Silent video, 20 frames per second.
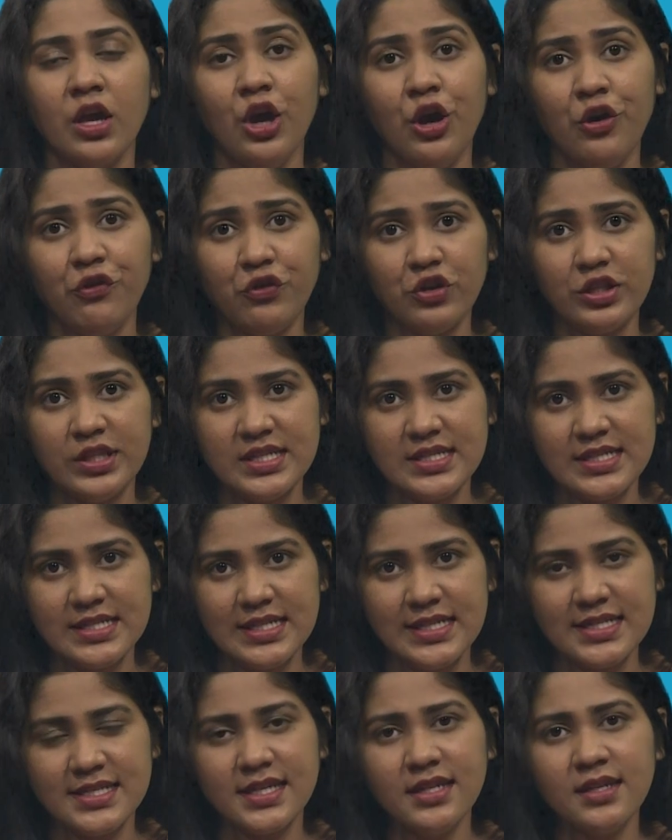For this
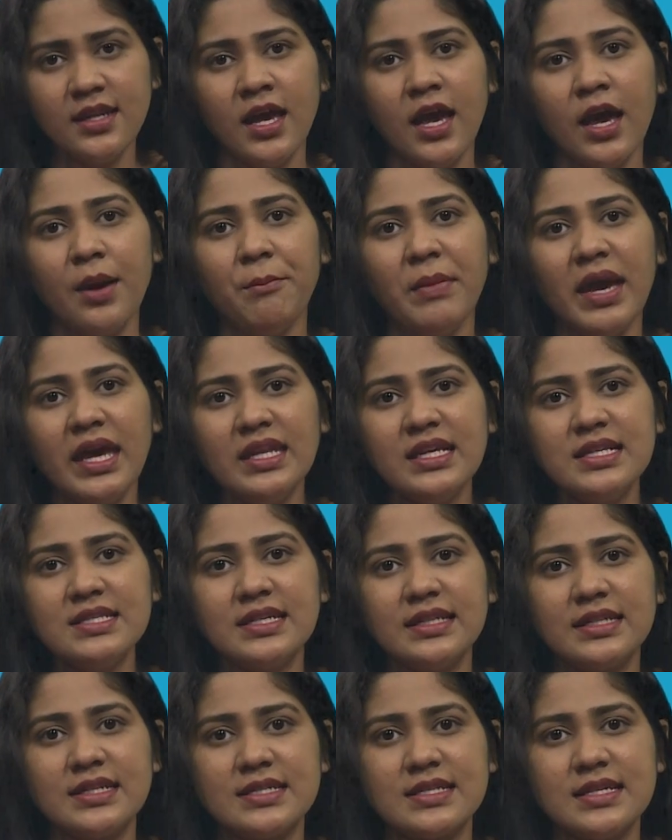reason, many
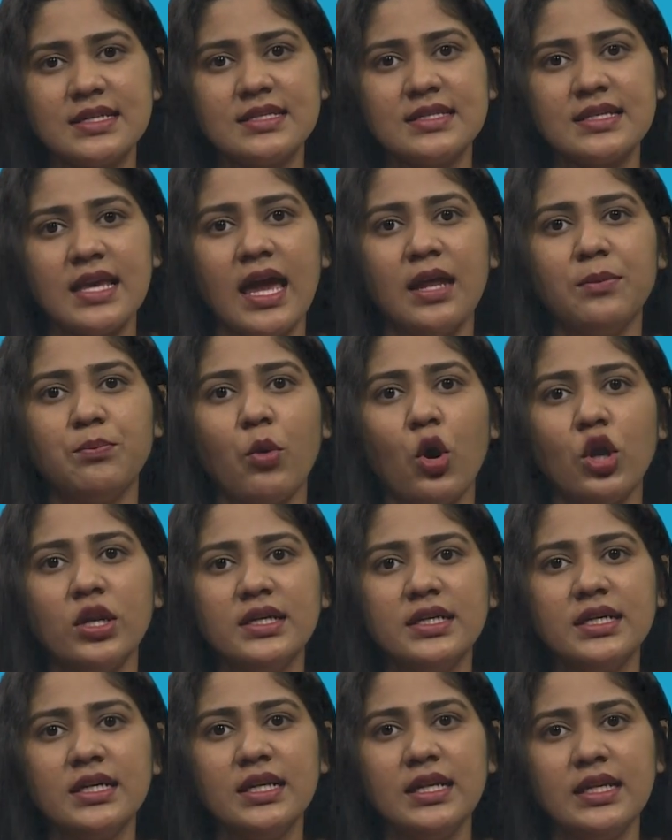citizens and
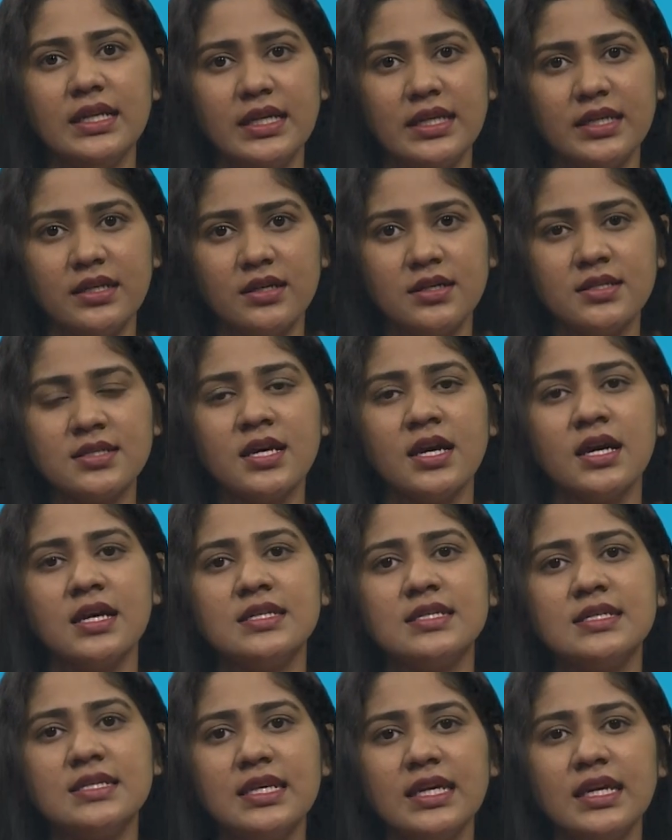political leaders
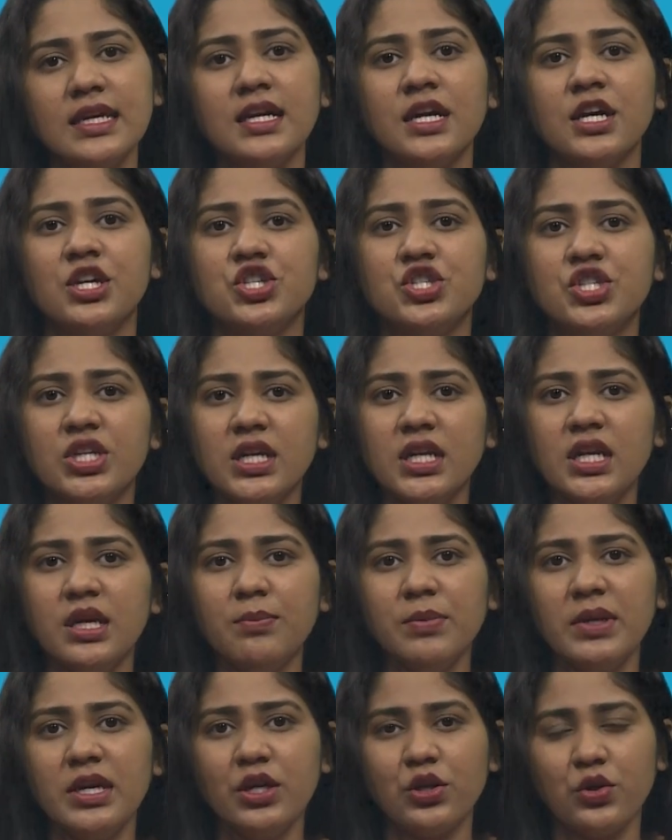see
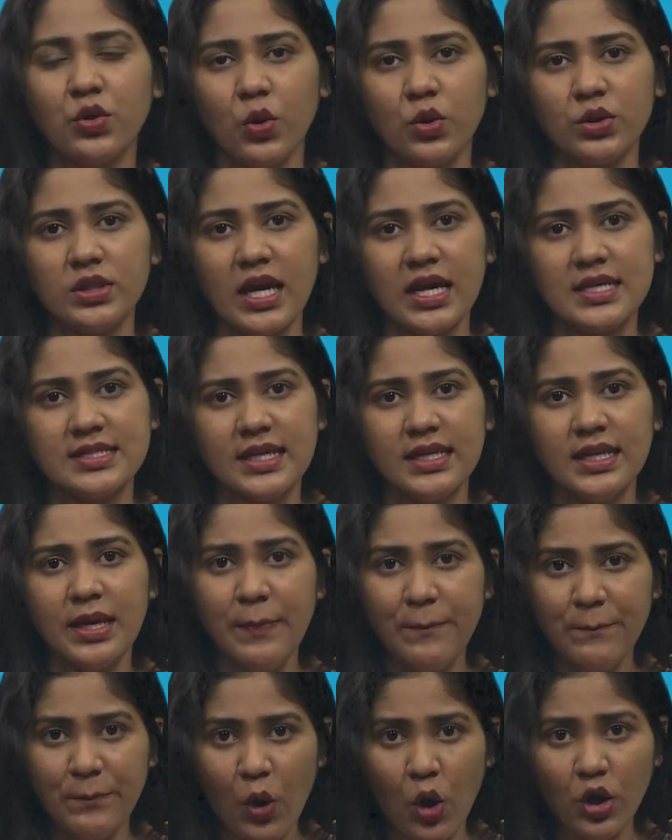GDP growth as an
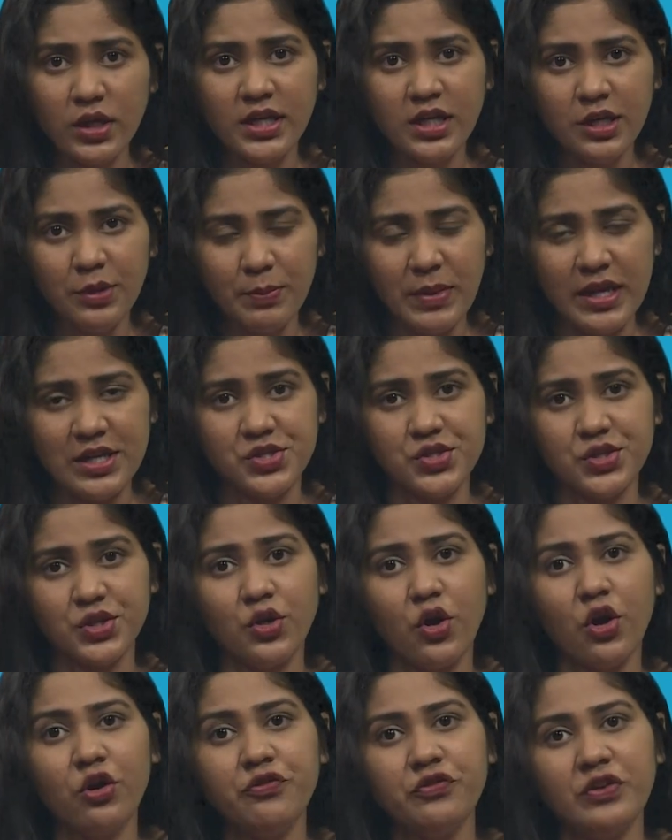important measure
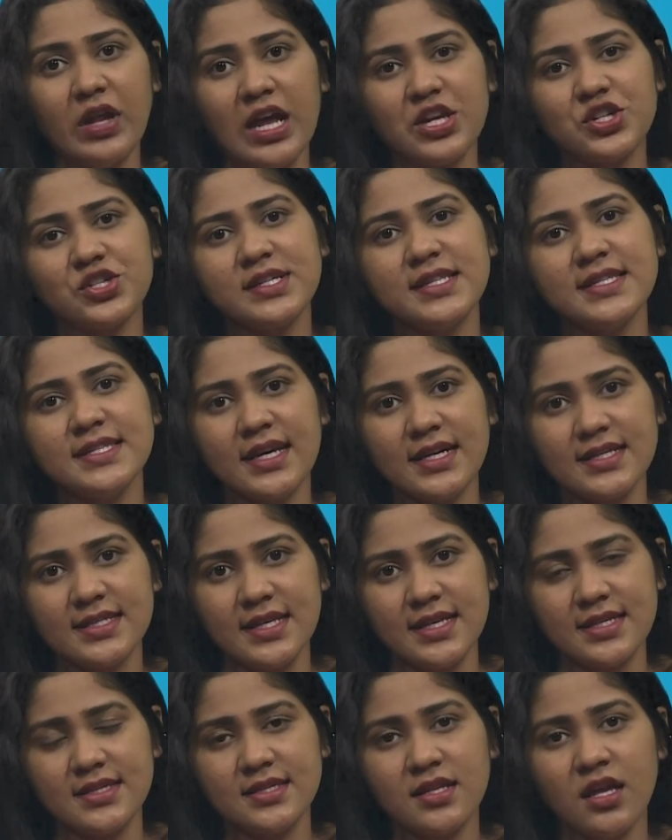of national
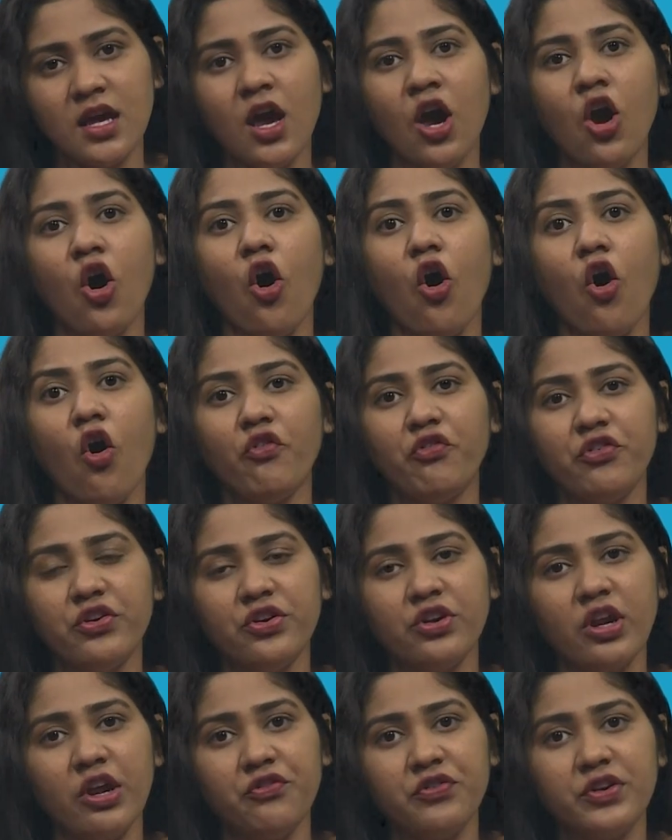success,
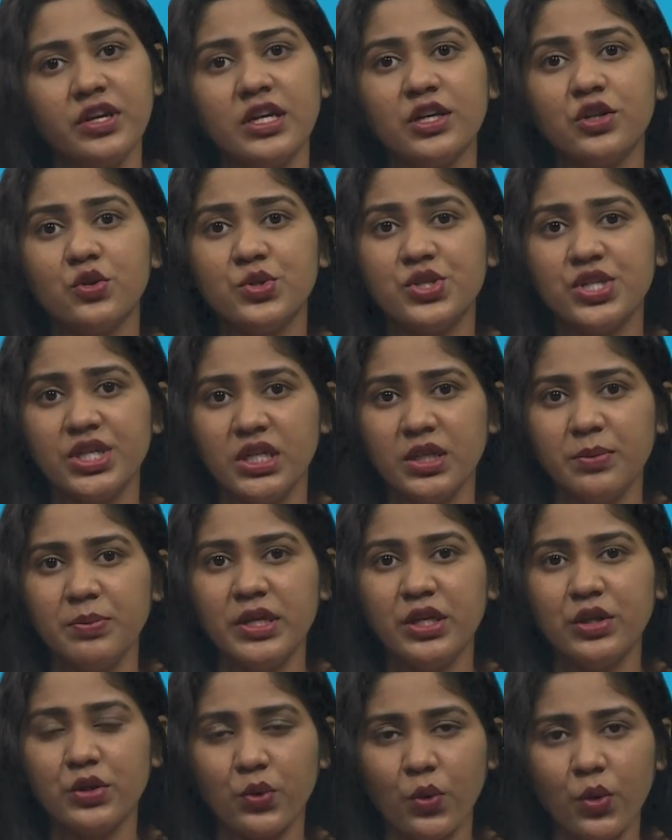often referring to
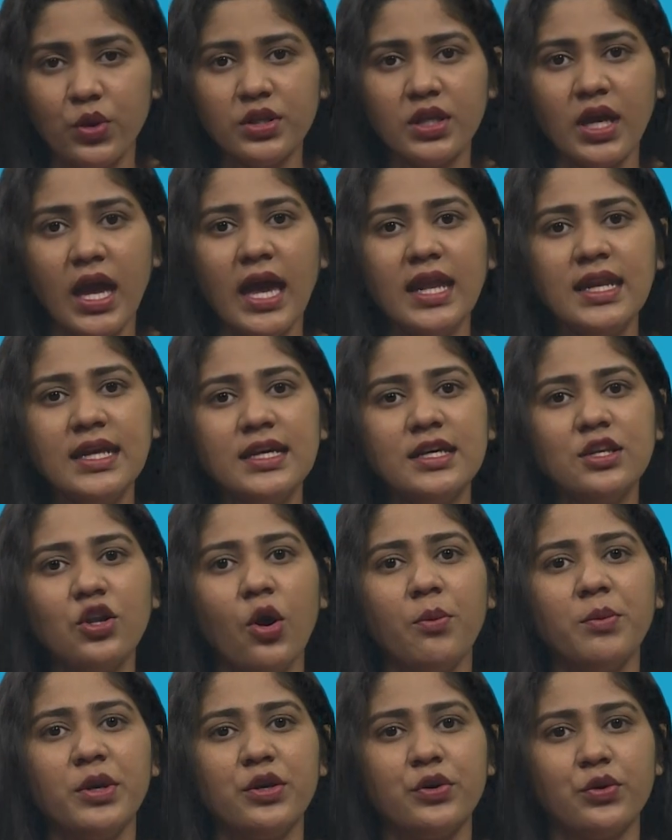GDP growth and
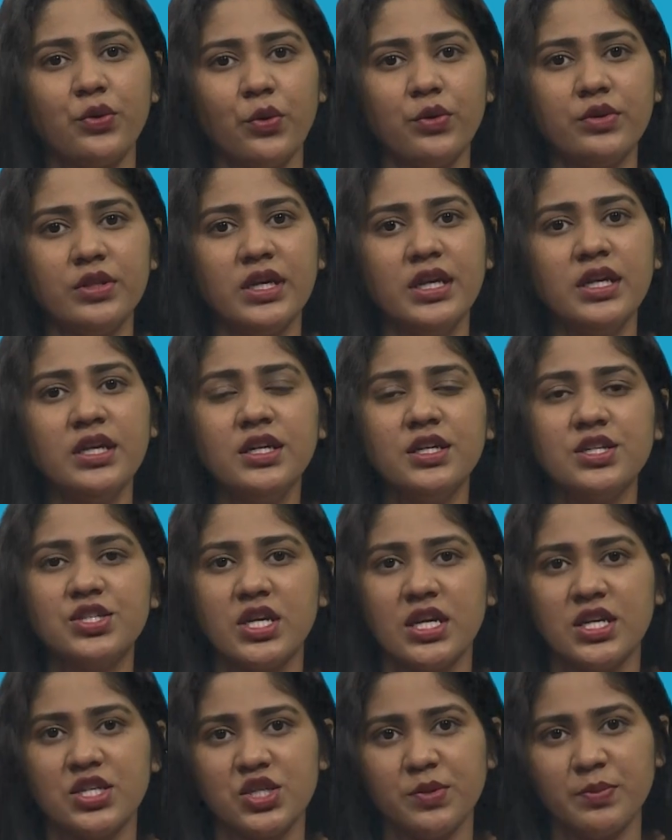economic growth
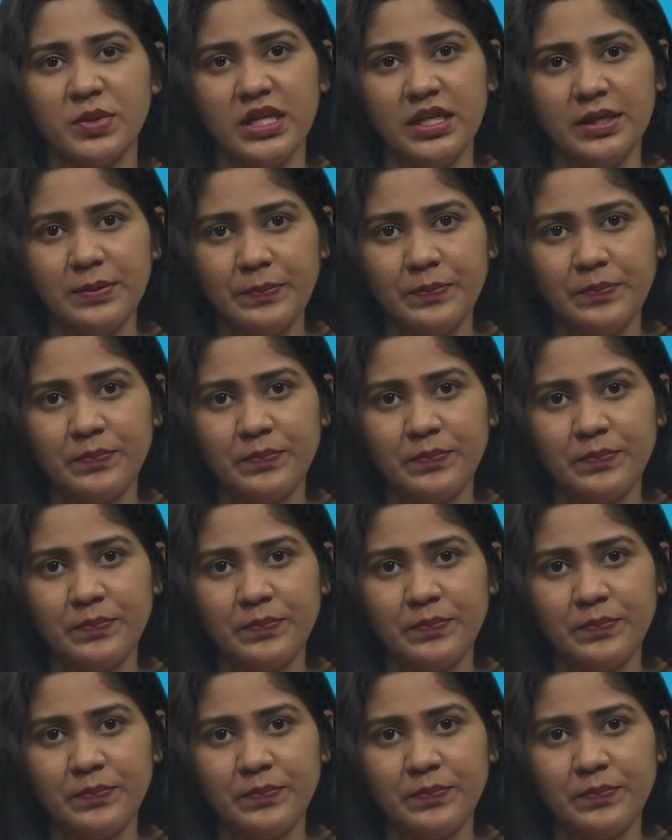interchangeably.